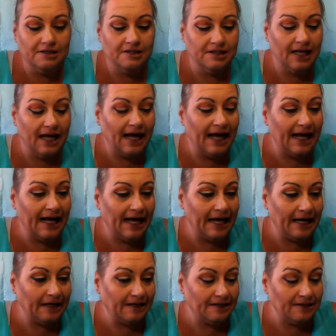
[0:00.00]
And
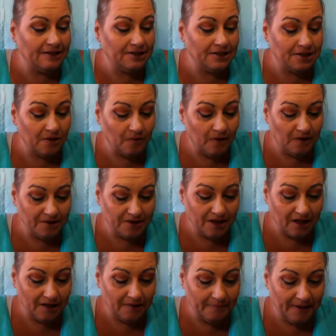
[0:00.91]
so what I was
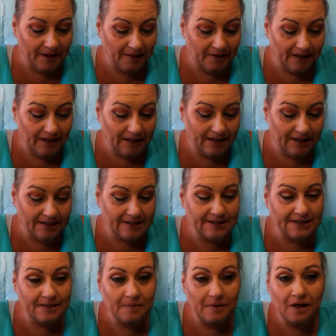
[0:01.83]
talking about is
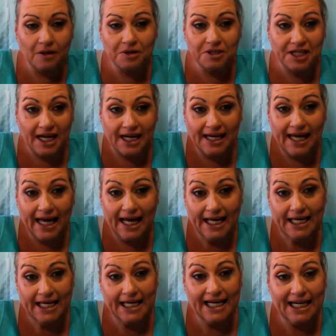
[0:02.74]
some colors I
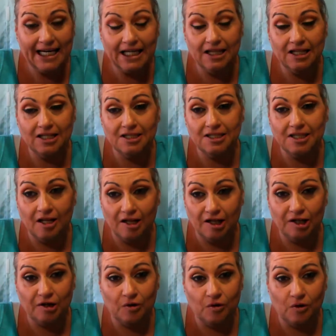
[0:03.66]
can't get in the
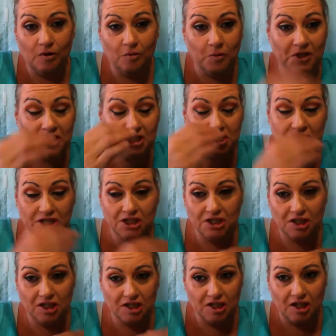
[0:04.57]
solid core, which is
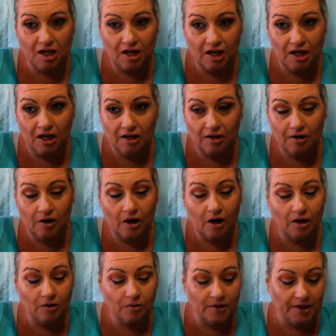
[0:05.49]
the solid color
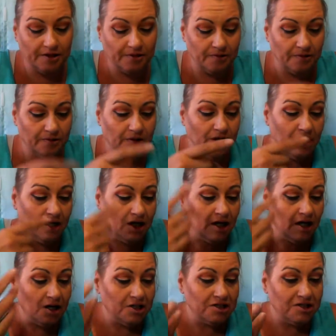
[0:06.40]
all the way through.
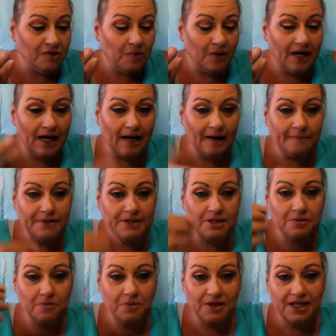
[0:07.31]
So what happens
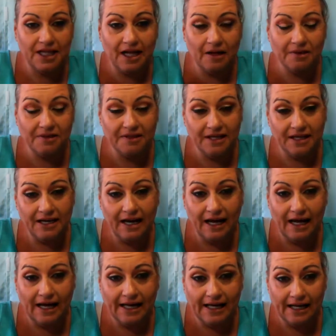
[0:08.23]
with how thin
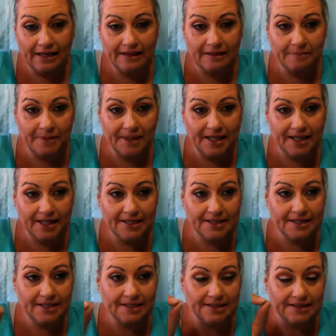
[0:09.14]
I cut the beads,
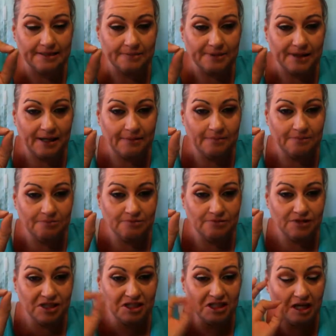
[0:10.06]
sometimes
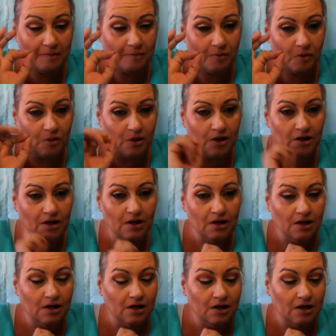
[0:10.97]
the top core
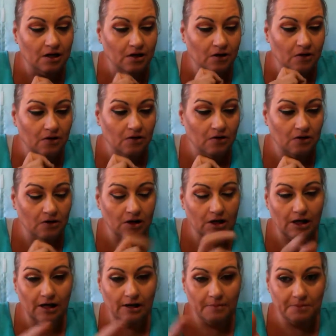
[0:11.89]

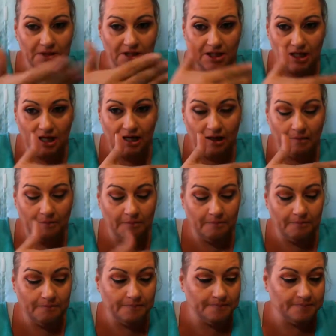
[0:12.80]
comes up.
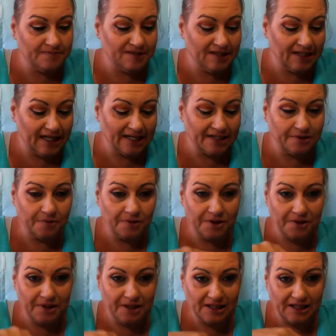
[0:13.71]
That's where
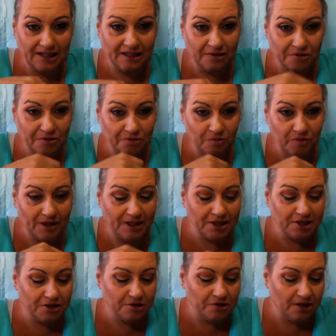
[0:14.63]
you get the little white
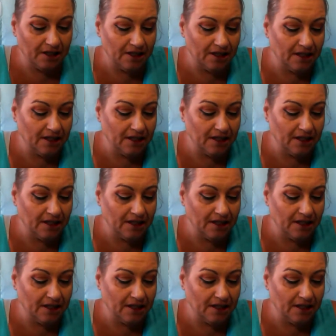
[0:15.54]
streak.